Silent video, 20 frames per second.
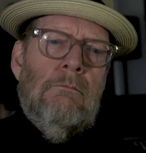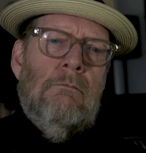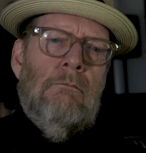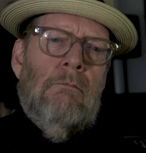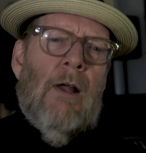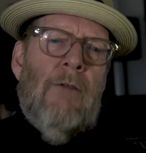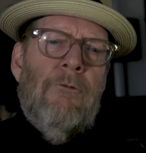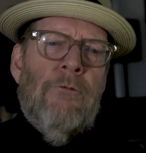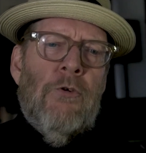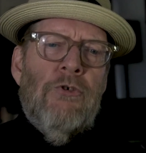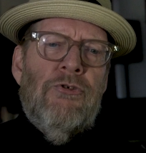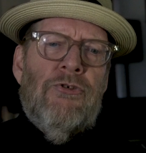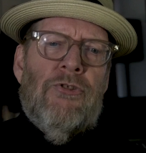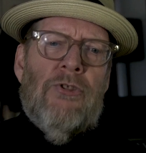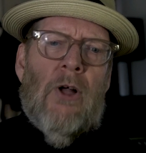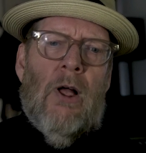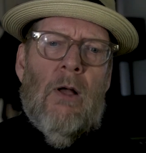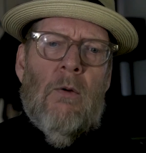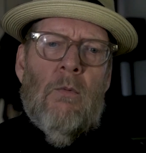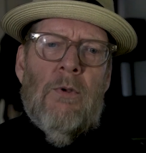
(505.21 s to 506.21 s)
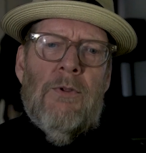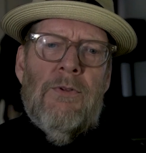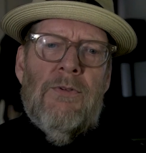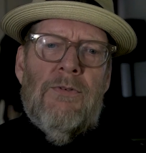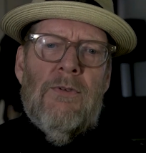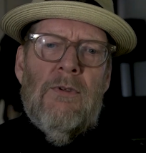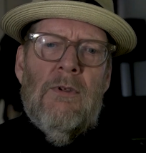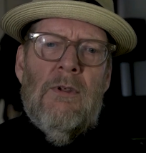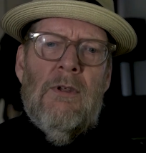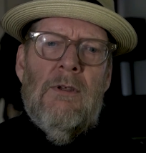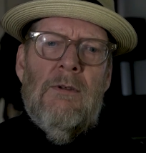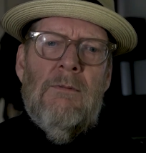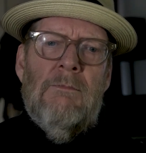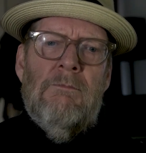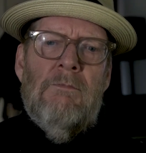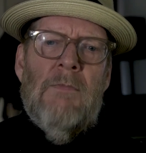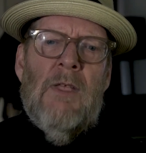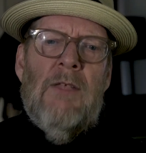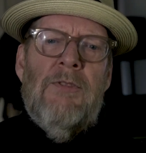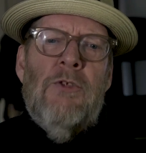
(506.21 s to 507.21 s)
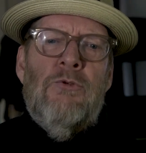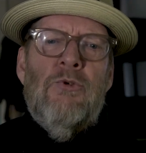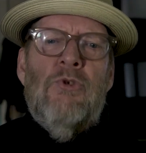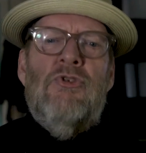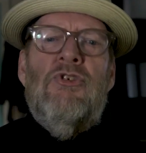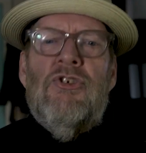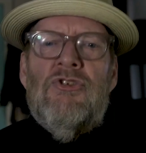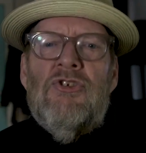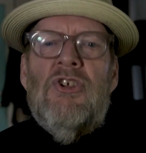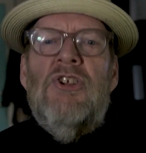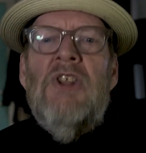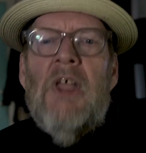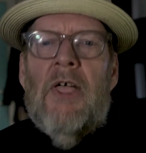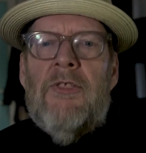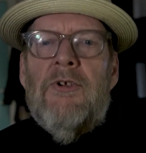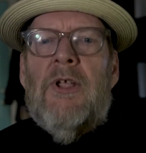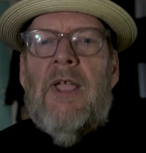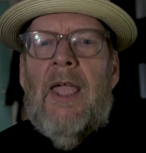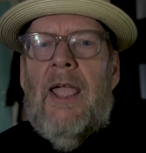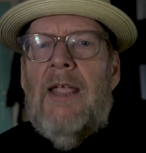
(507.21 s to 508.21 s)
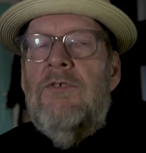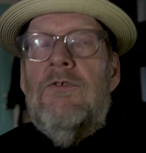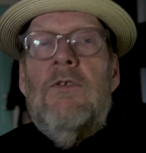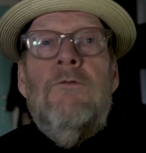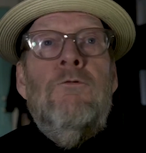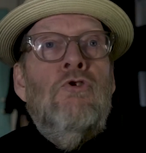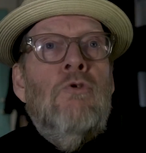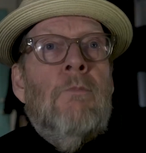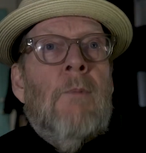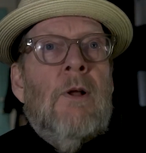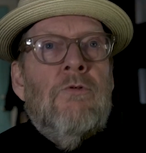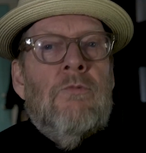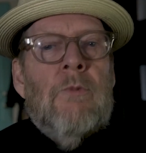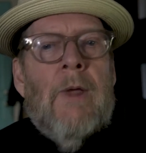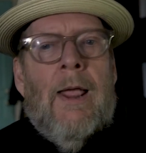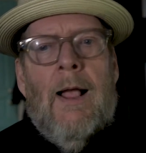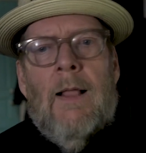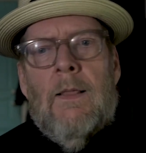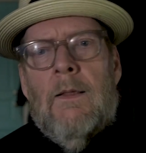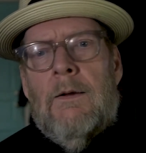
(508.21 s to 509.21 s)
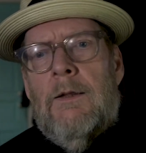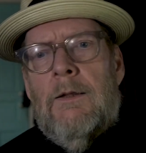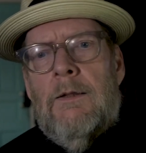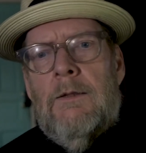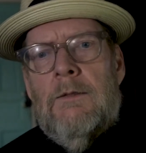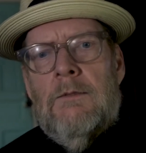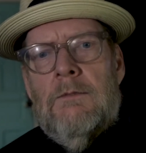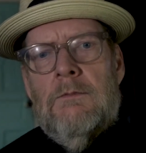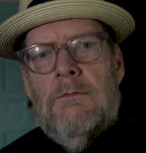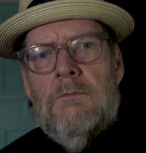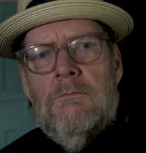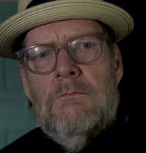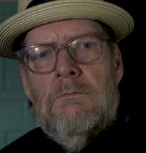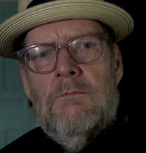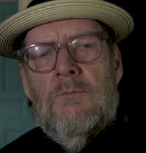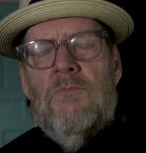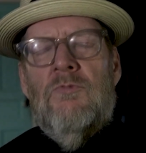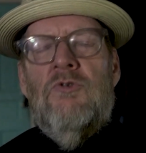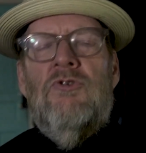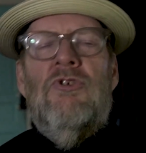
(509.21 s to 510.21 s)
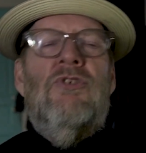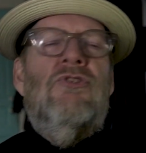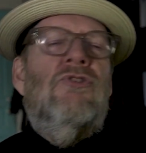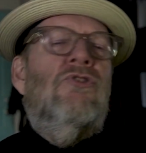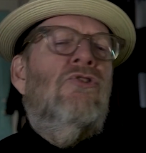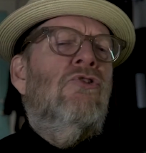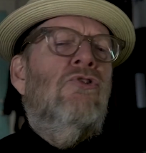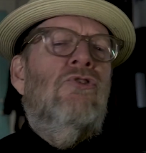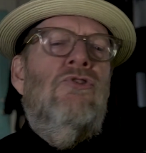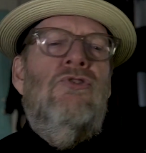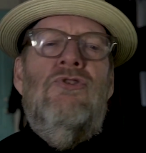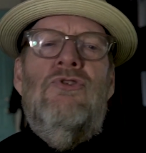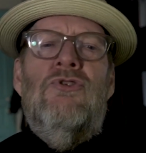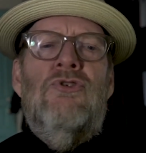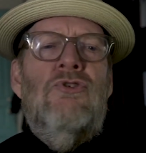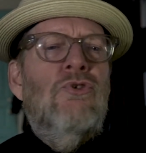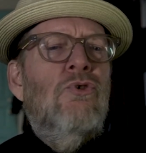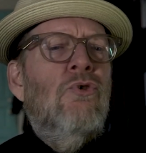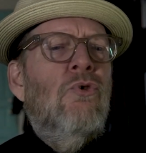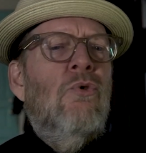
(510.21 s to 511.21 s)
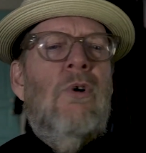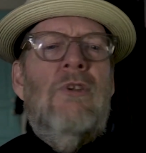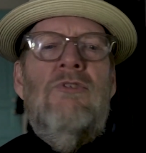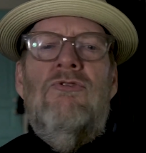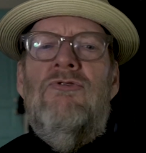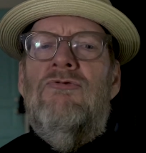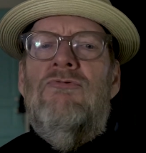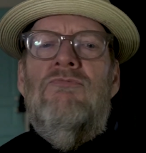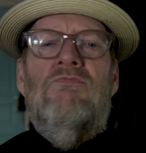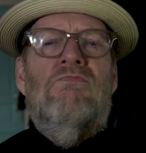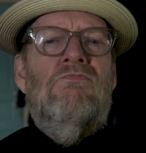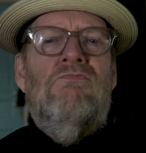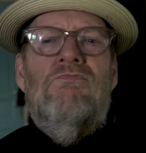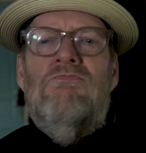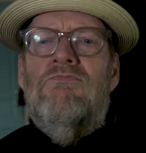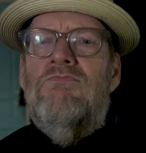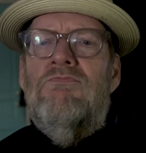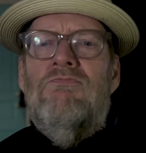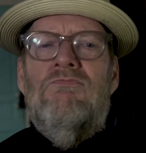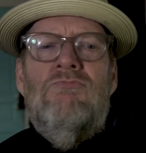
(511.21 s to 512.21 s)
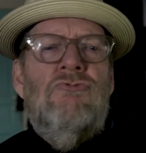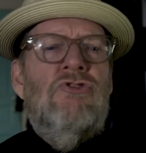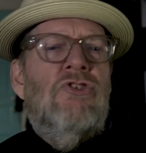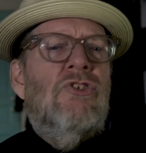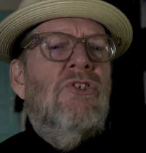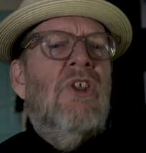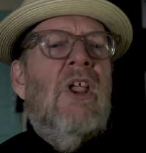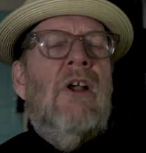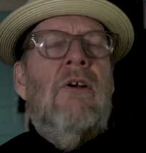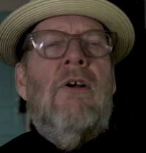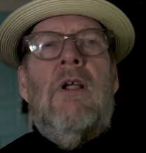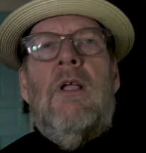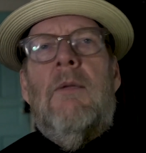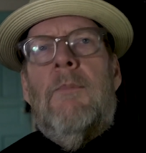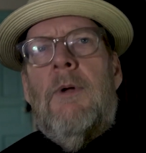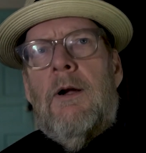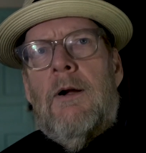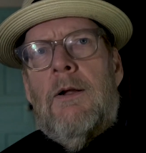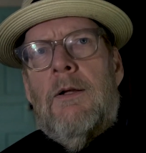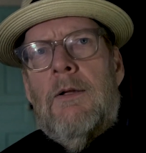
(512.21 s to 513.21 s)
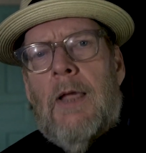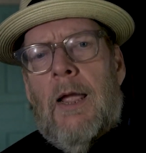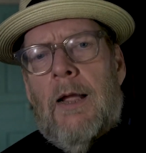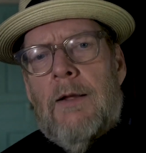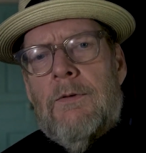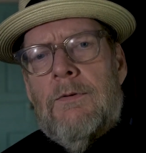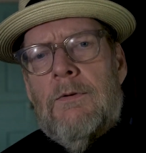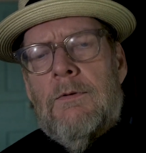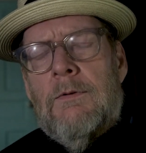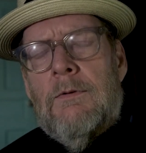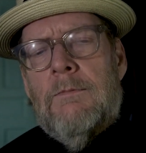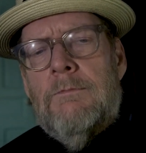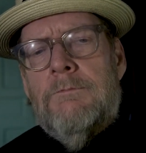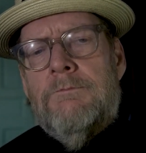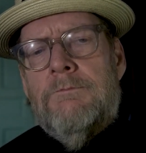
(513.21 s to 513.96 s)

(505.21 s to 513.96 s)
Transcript: My first thought was, this was just another case of too much reality. Just do a generic American accent.